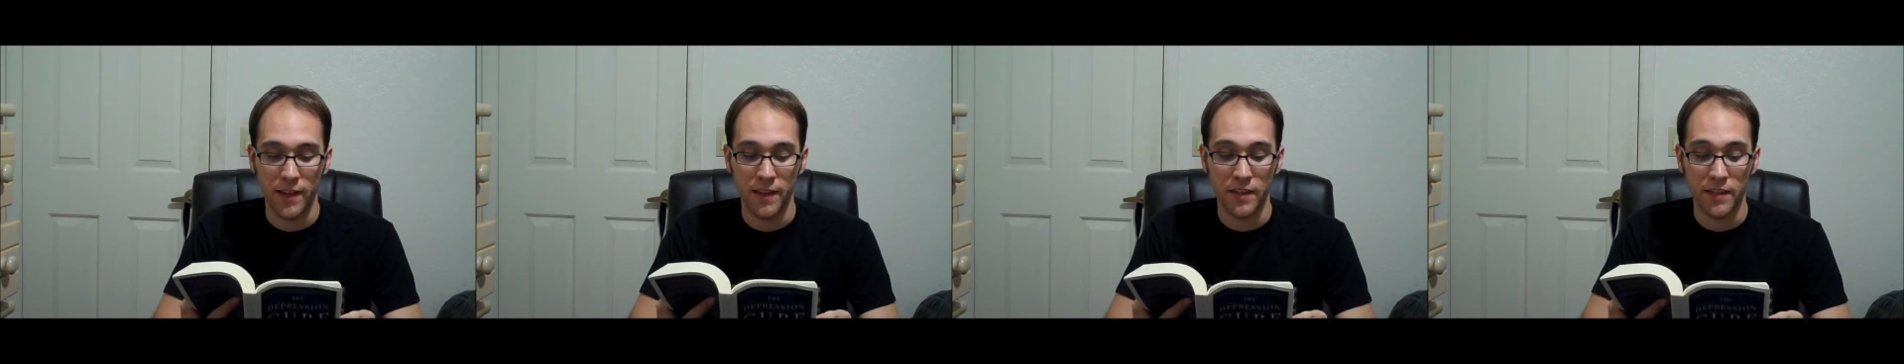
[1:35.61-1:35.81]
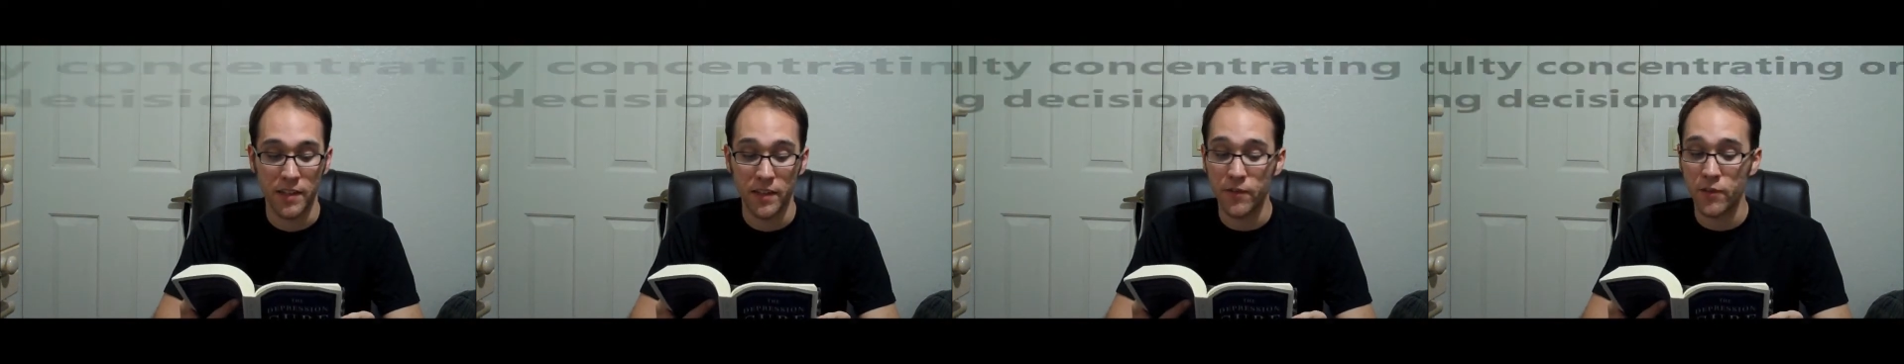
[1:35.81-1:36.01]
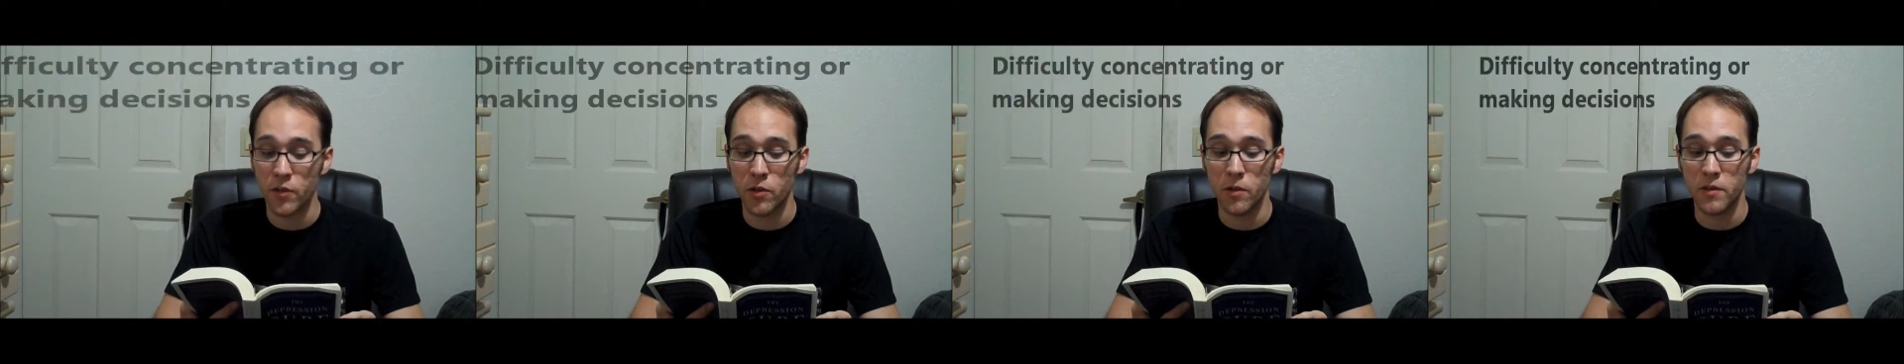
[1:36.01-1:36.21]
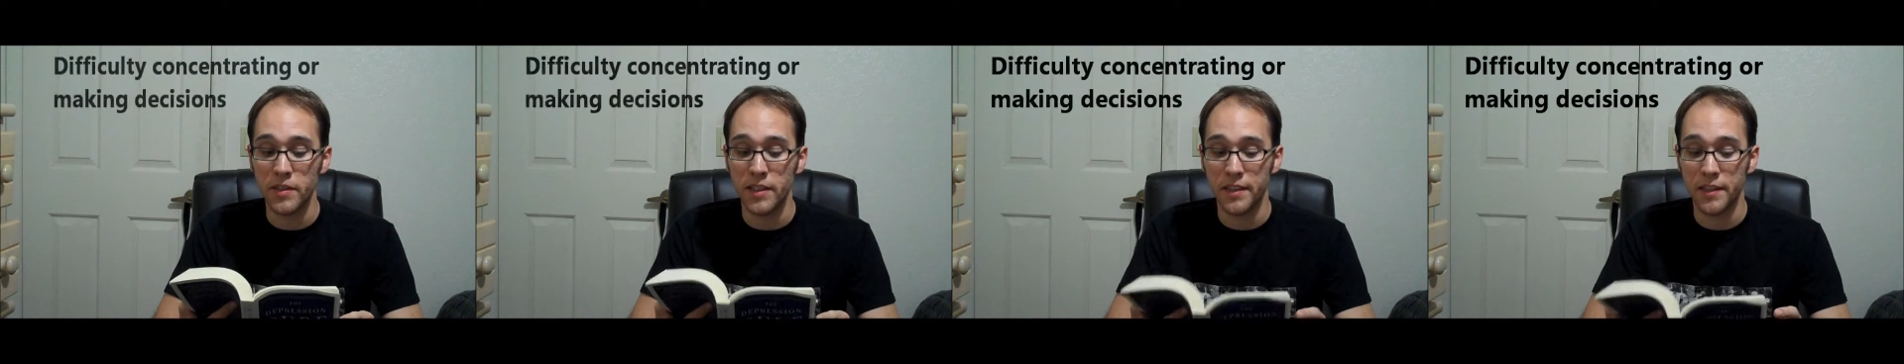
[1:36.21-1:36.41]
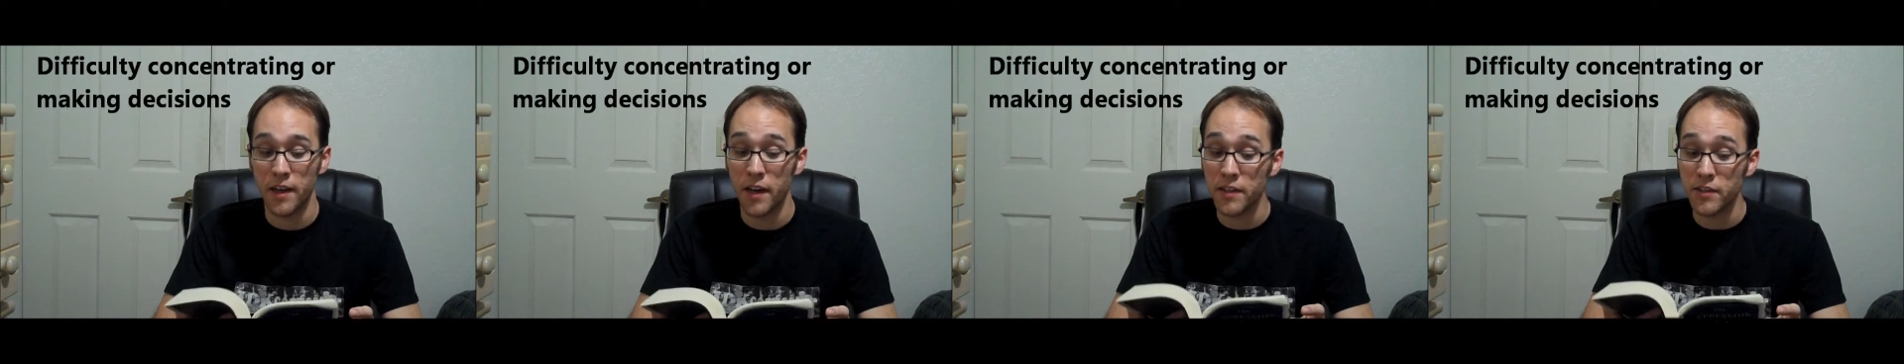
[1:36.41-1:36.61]
difficulty
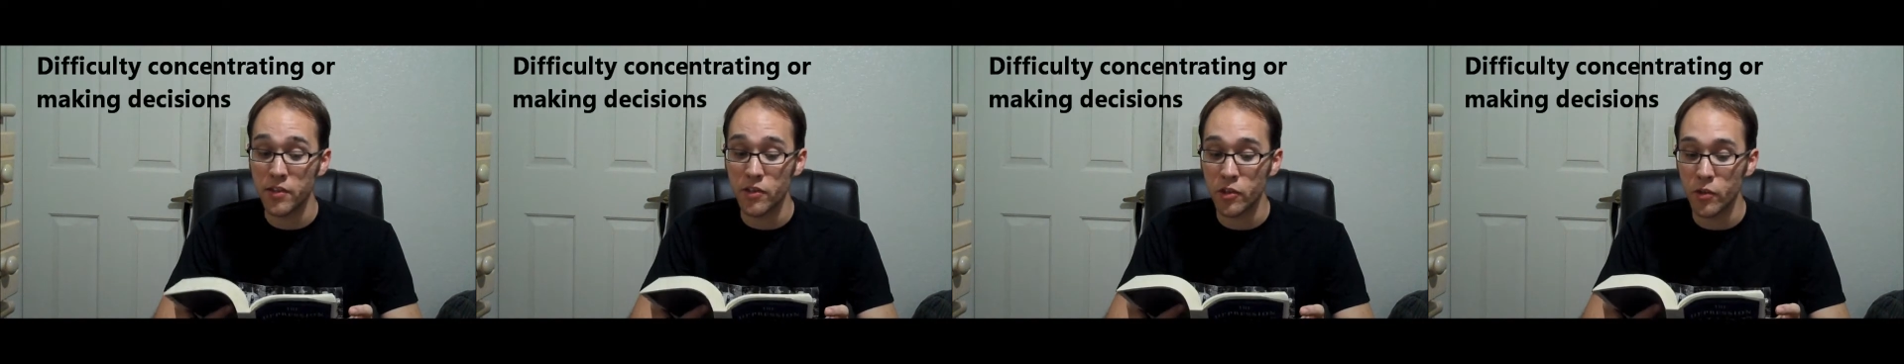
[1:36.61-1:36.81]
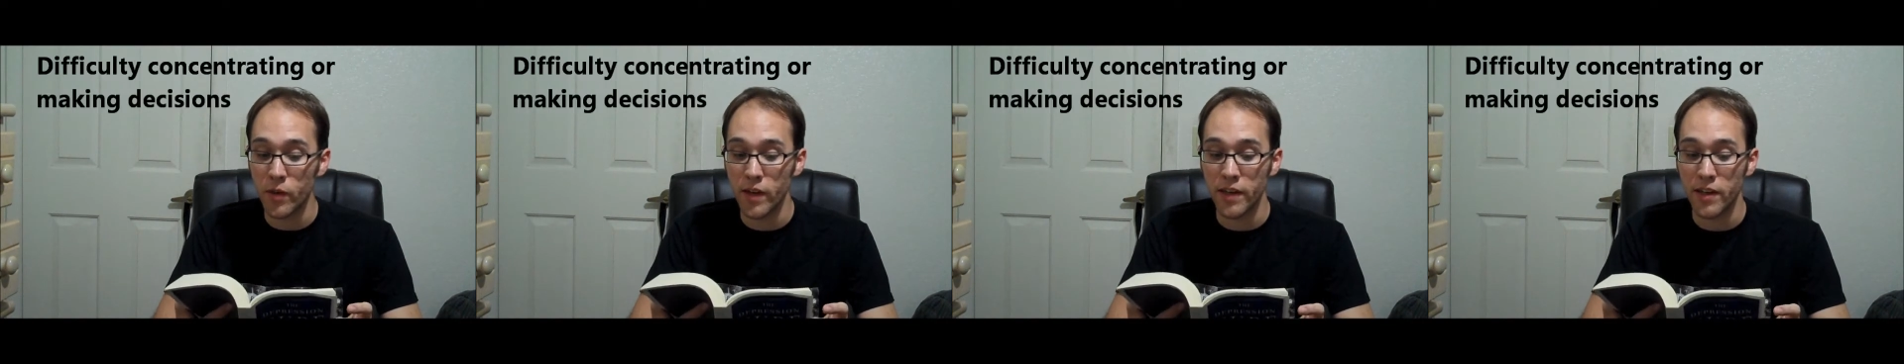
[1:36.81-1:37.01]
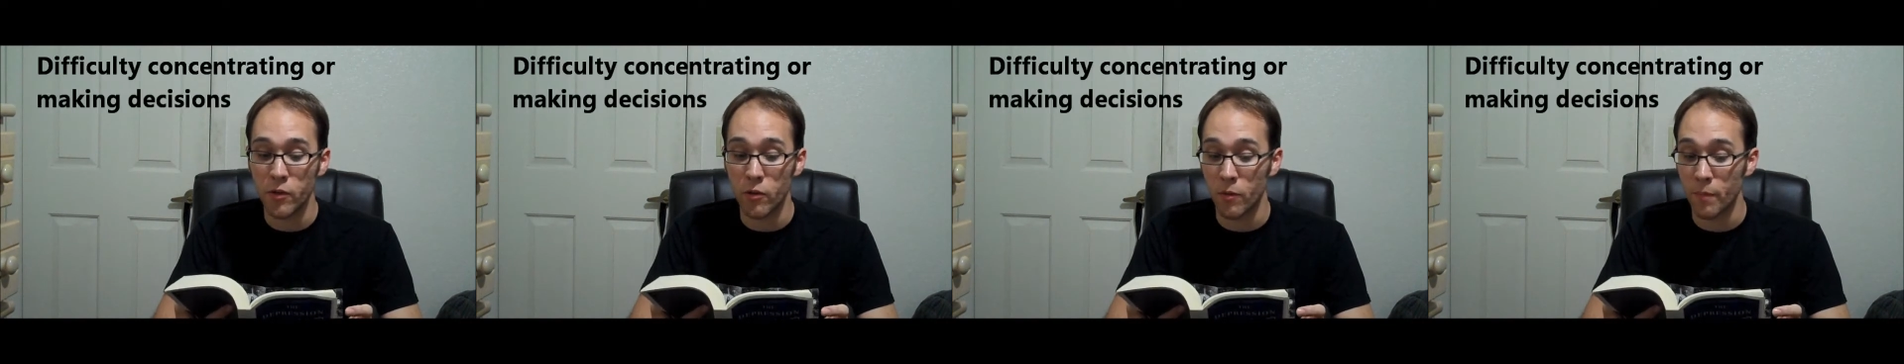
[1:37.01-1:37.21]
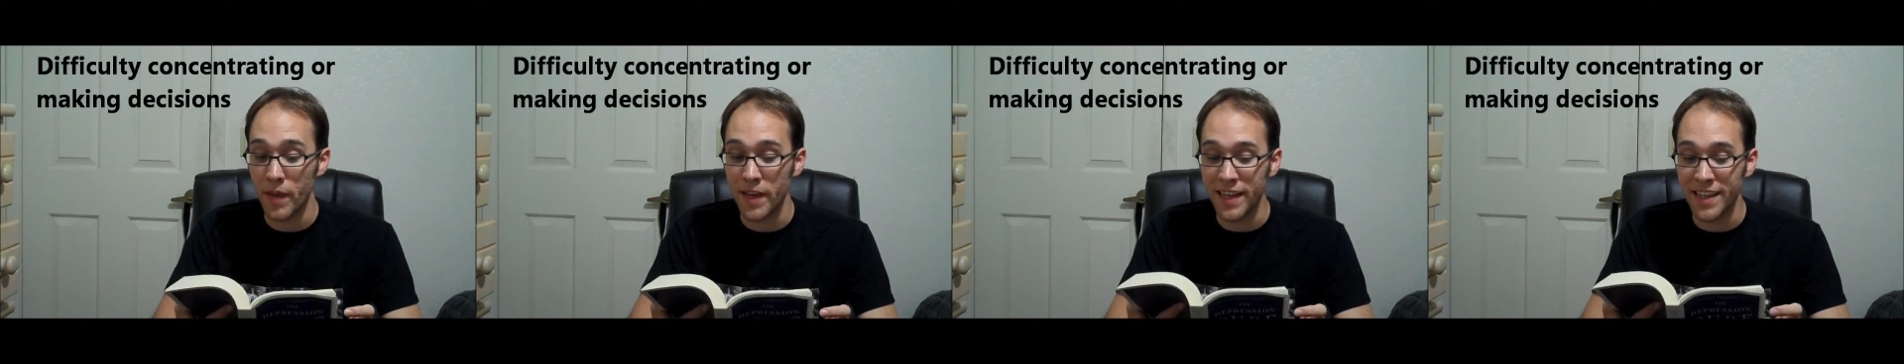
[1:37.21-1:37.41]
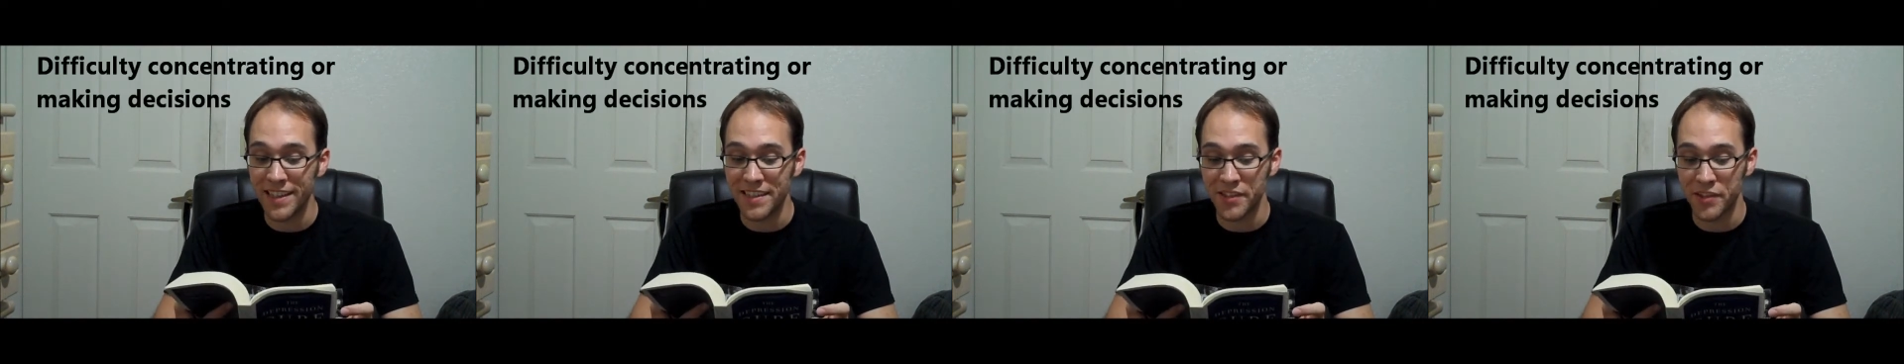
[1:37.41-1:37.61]
concentrating or
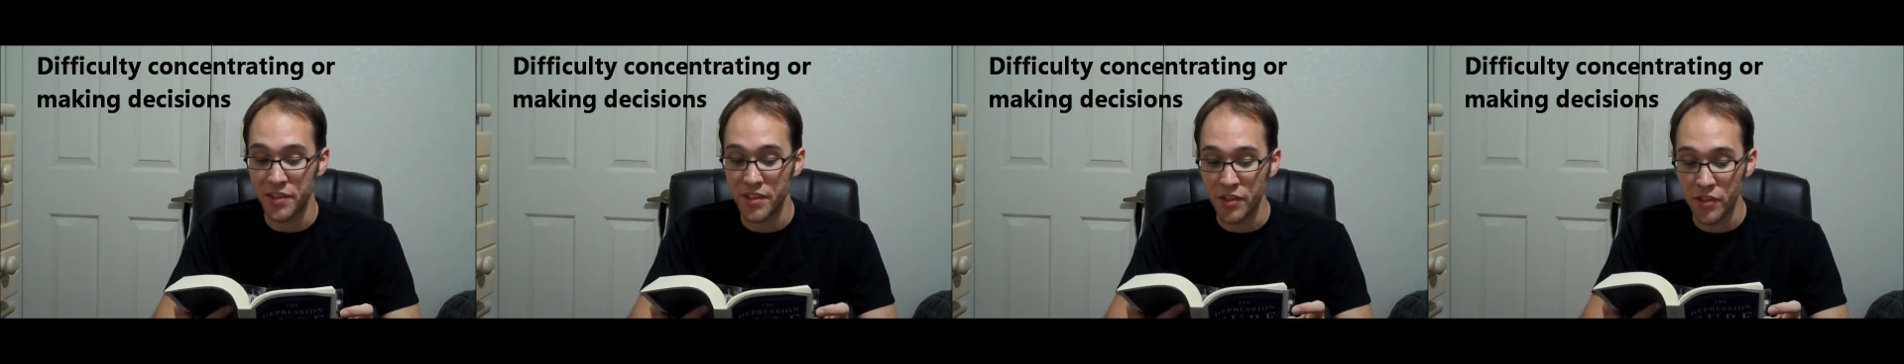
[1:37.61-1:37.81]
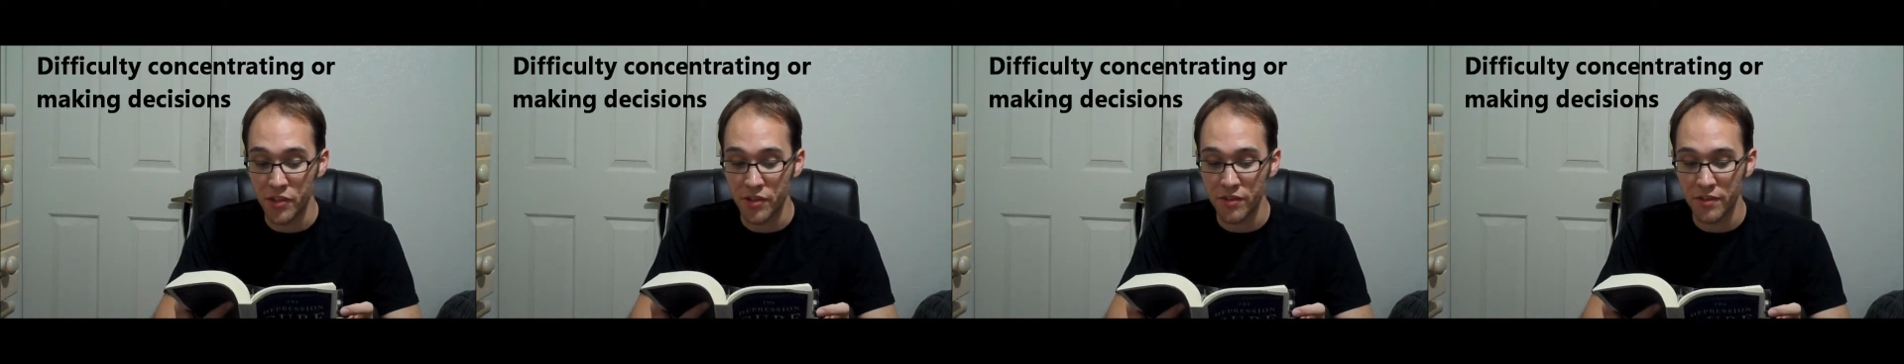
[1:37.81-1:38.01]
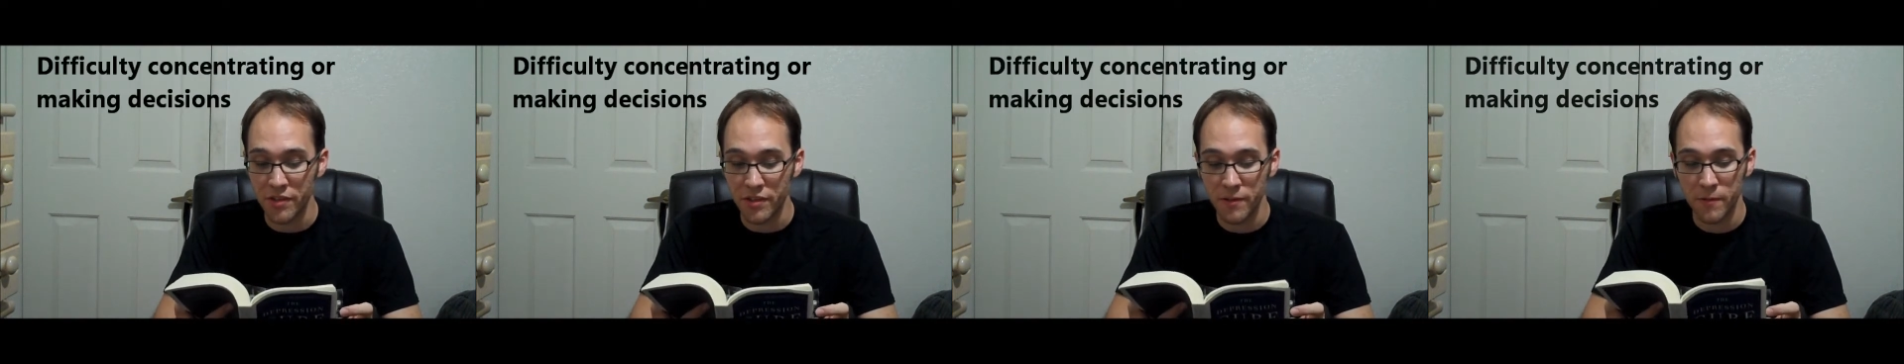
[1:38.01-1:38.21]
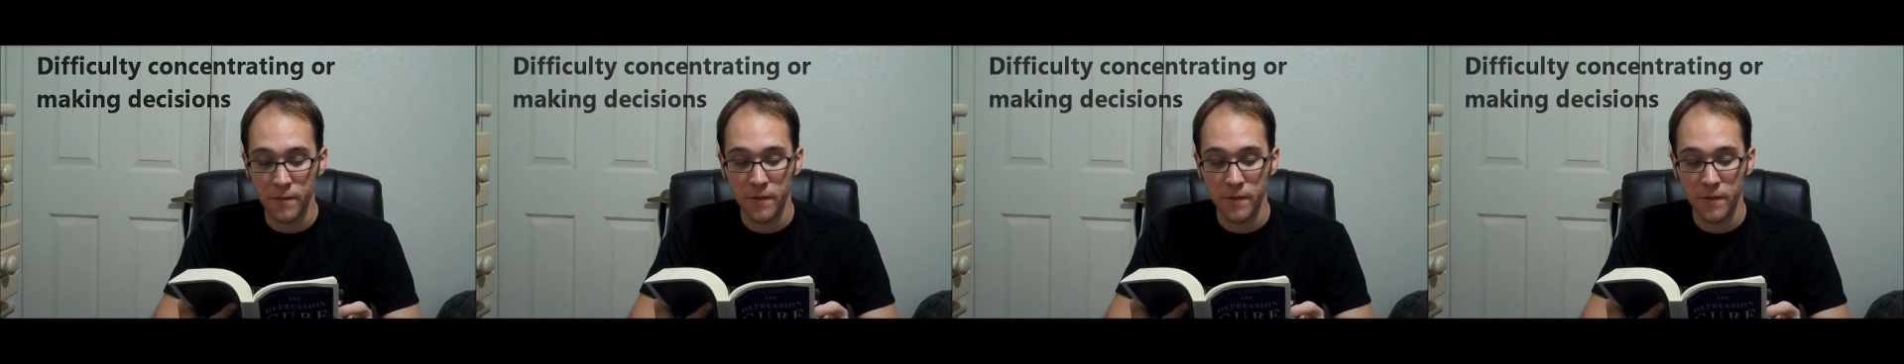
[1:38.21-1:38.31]
making decisions,